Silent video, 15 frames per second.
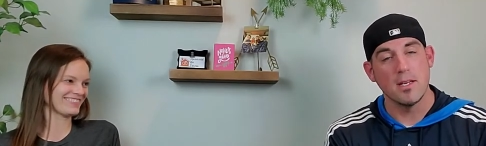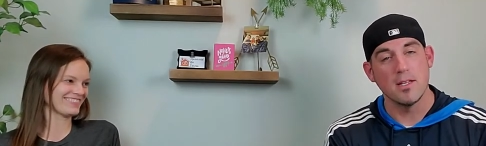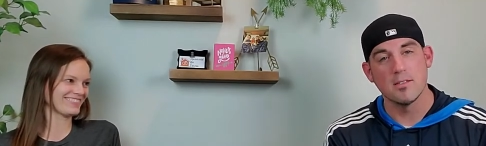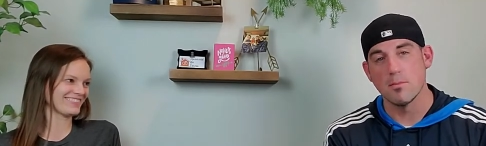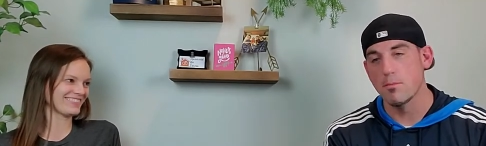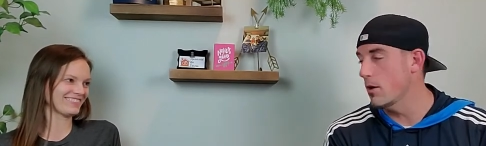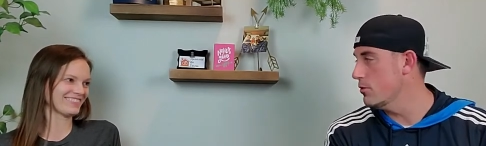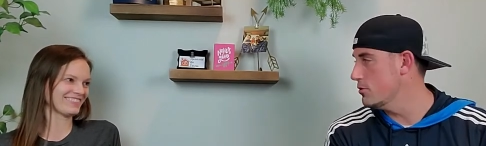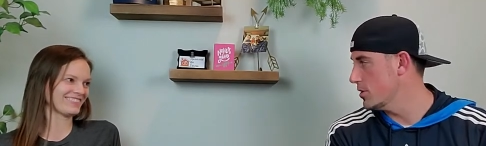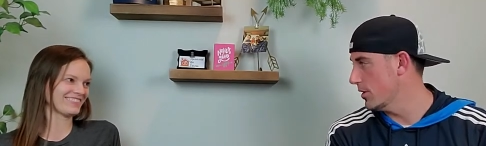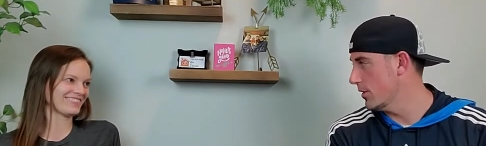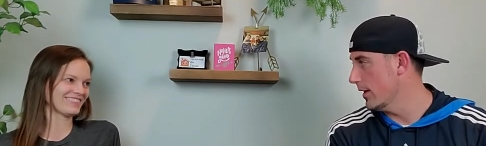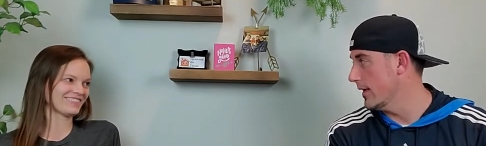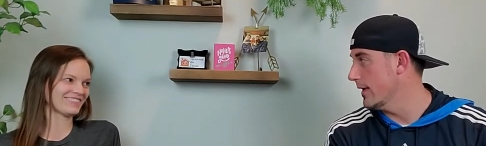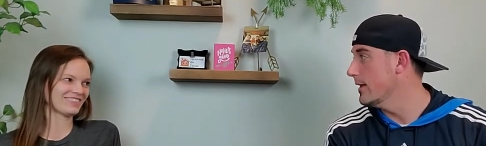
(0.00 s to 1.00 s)
Speaker 1: means
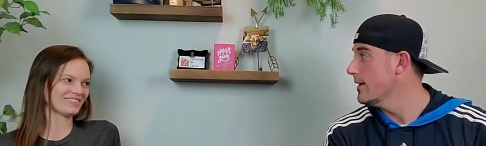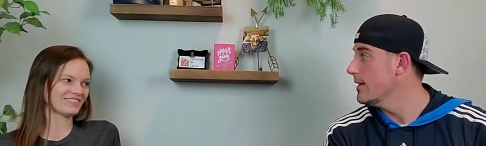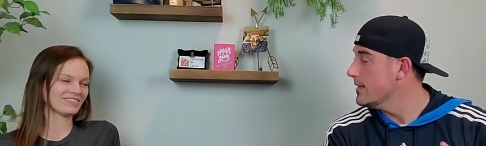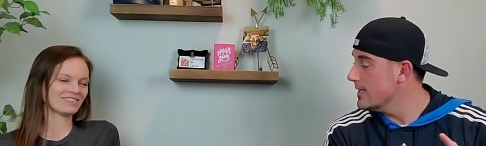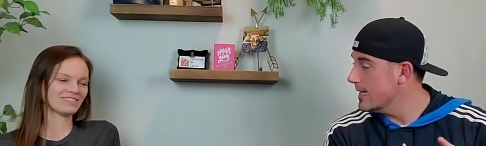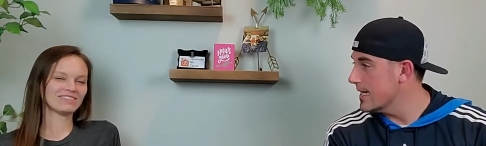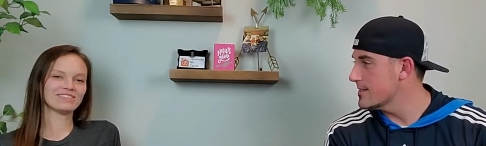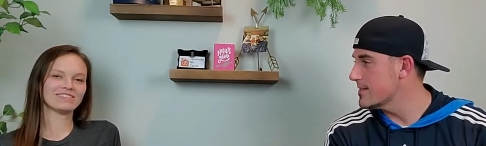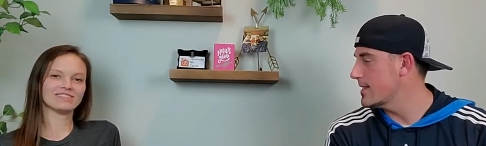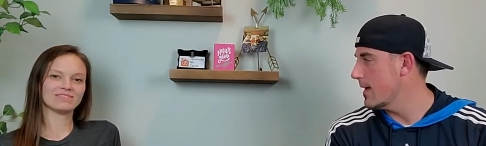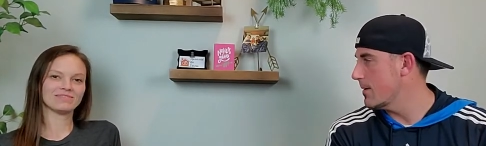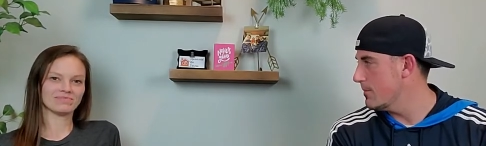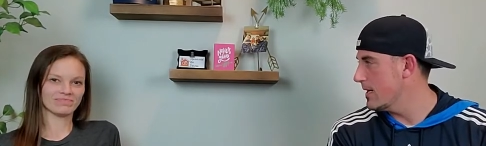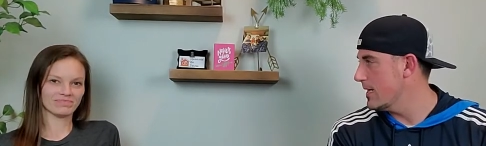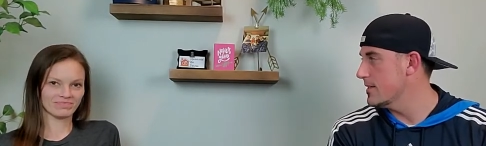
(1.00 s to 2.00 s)
emotionally. Yes,
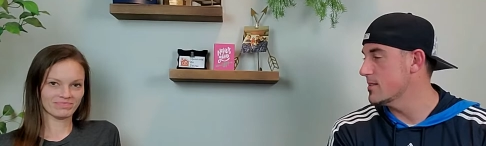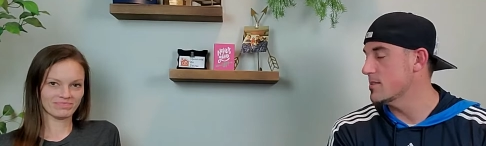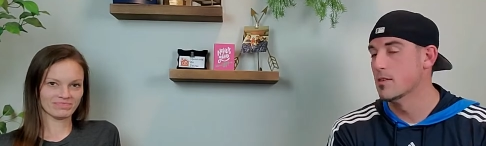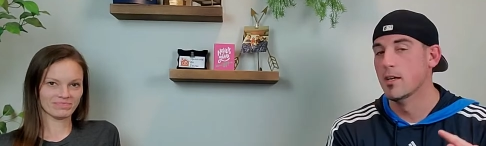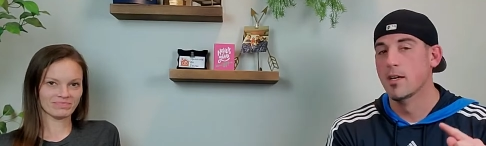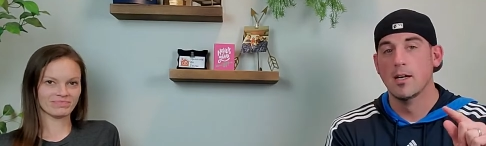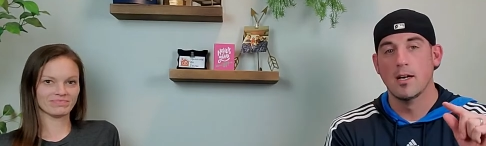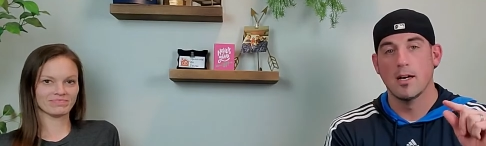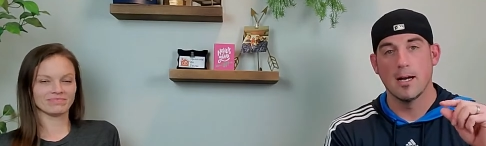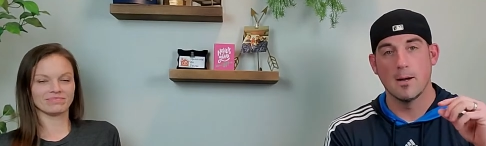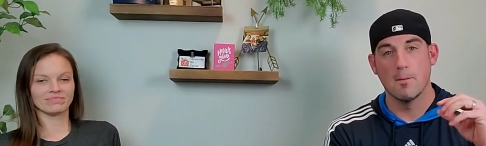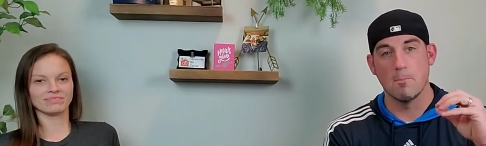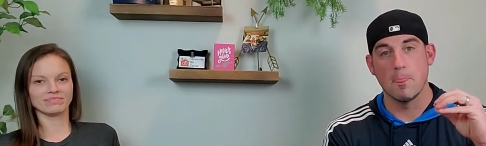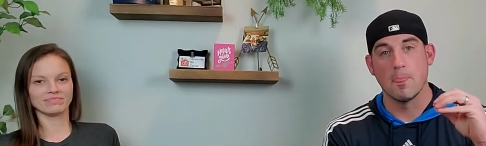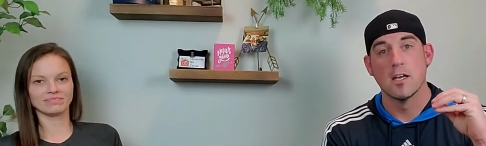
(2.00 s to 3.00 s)
that means
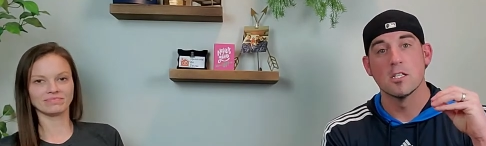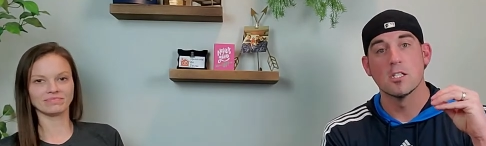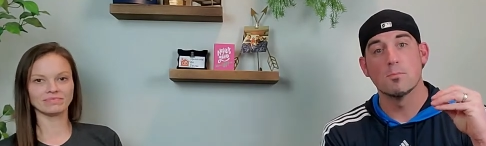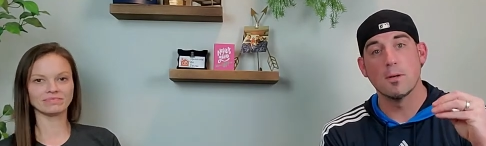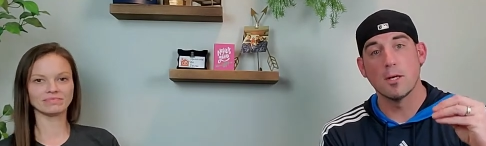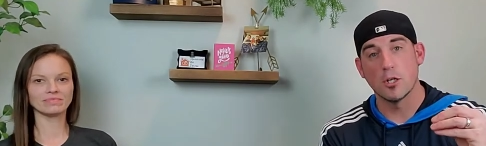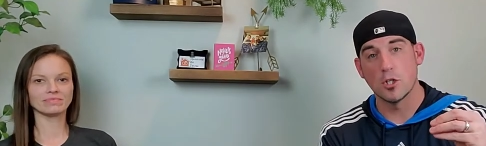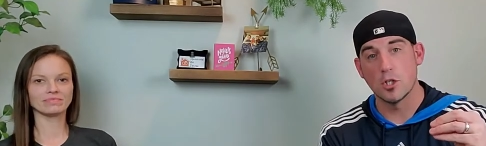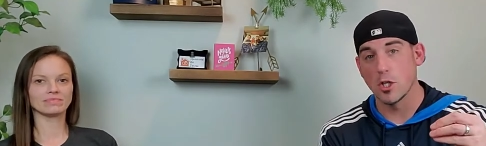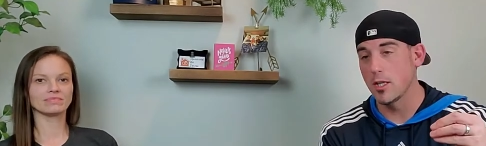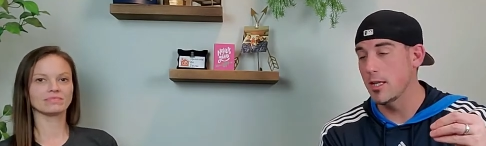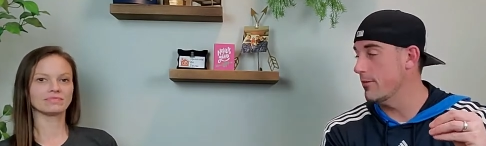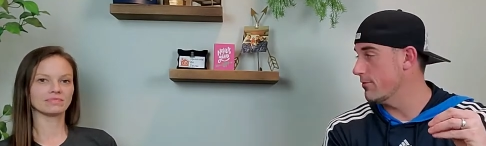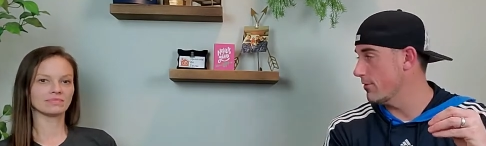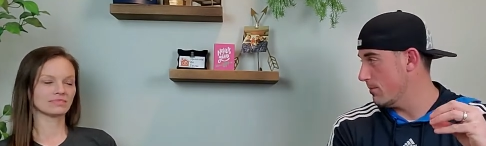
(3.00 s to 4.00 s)
um,
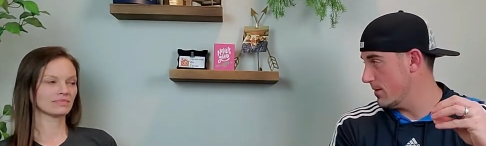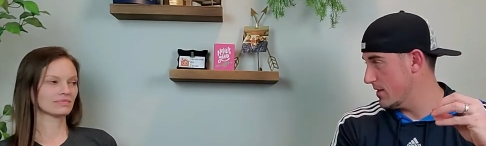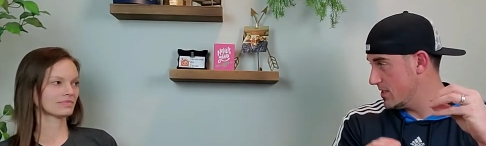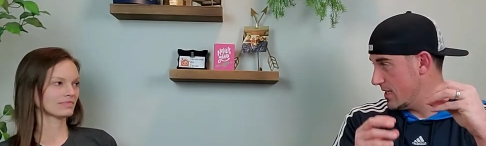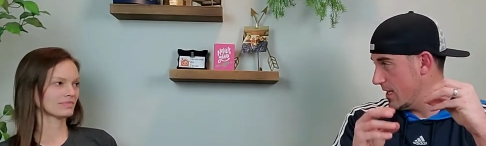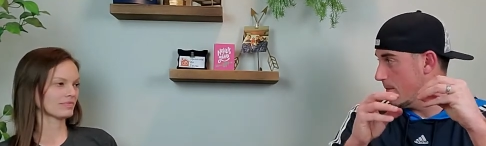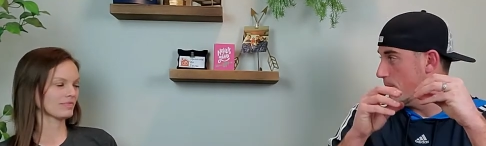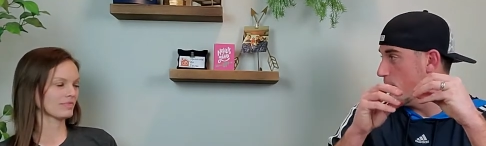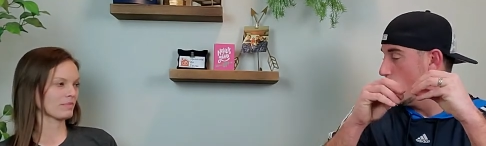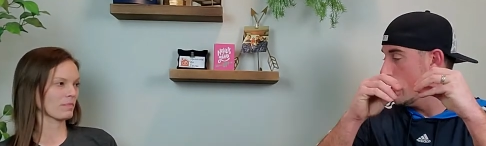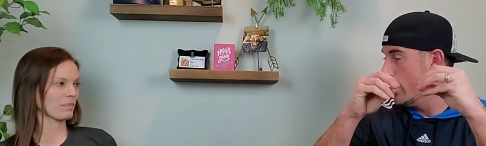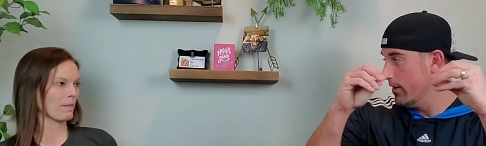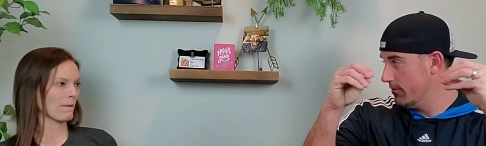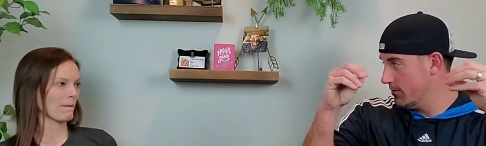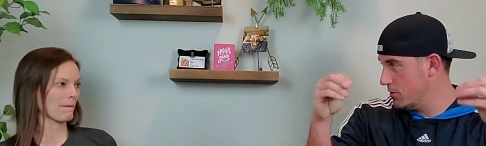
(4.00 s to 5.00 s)
spiritually from the
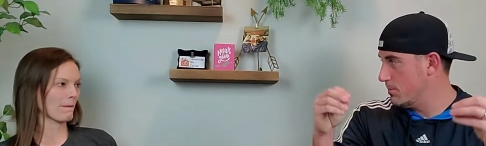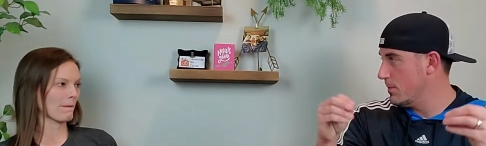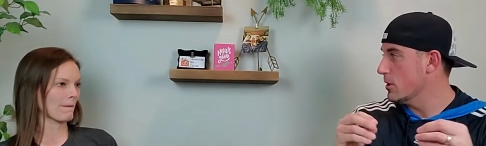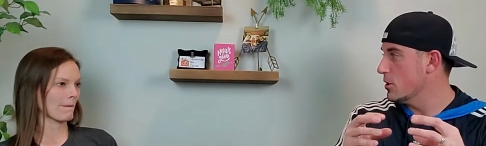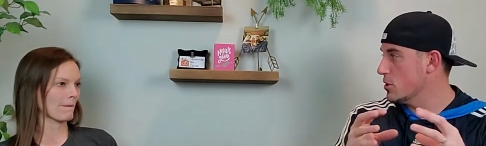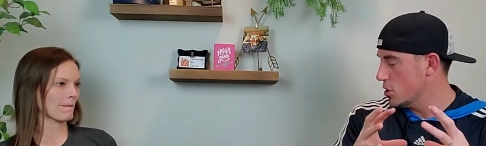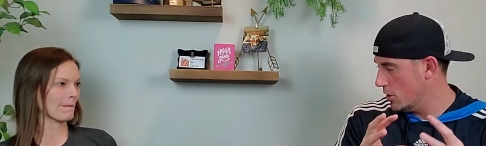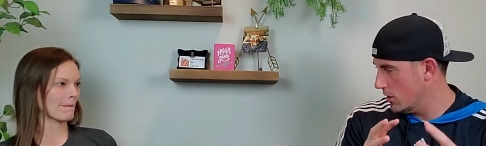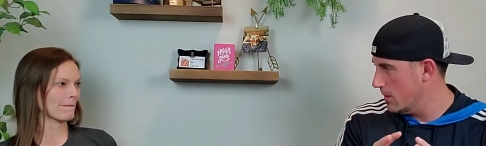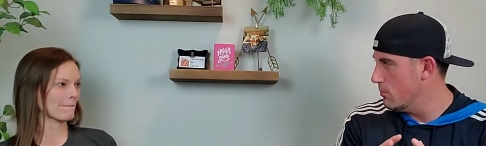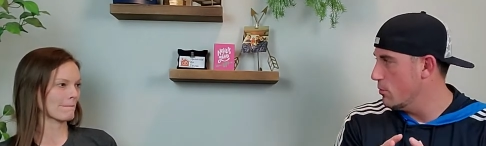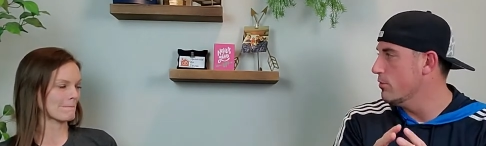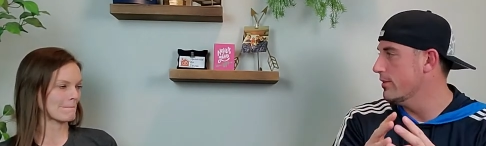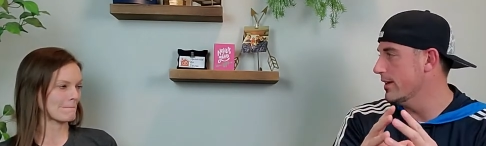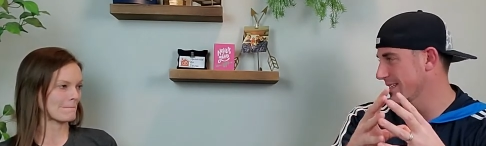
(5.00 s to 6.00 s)
standpoint of spiritually
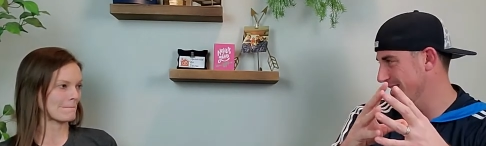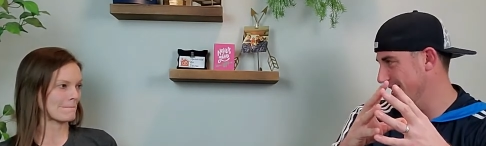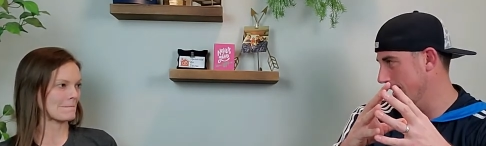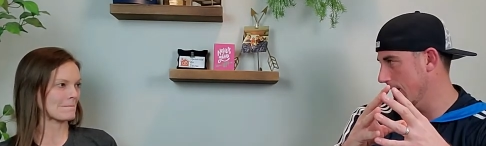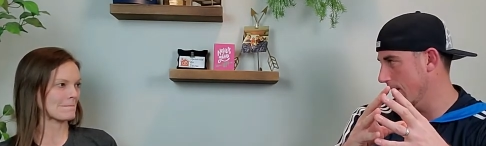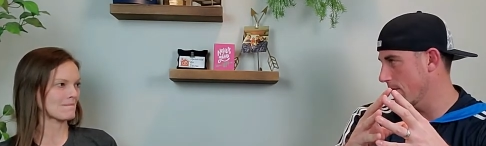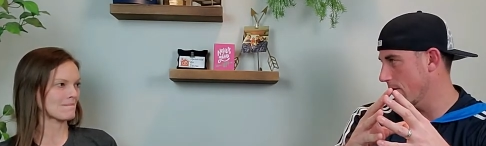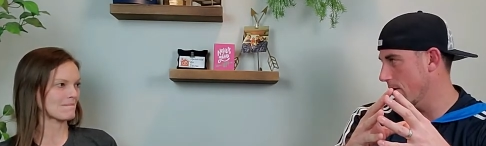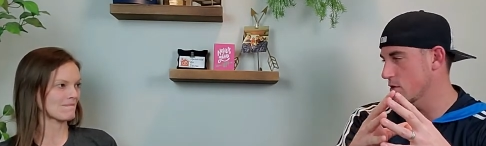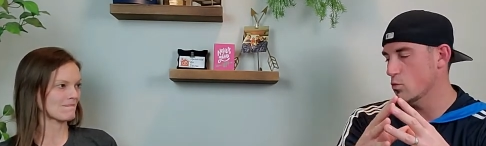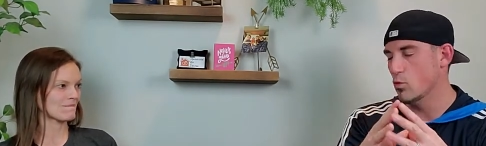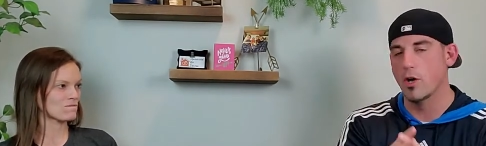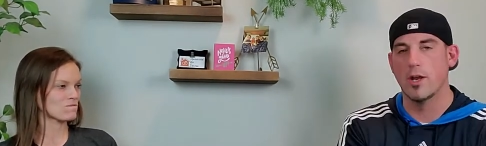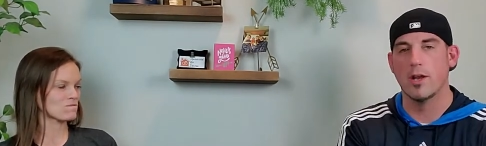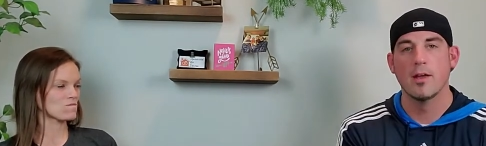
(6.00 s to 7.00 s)
moving together as
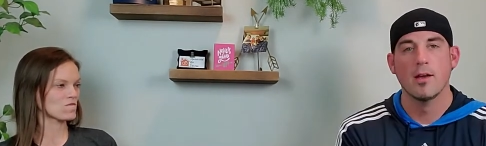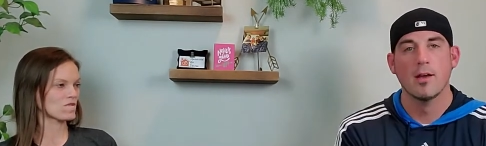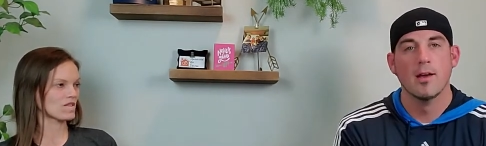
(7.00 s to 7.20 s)
one.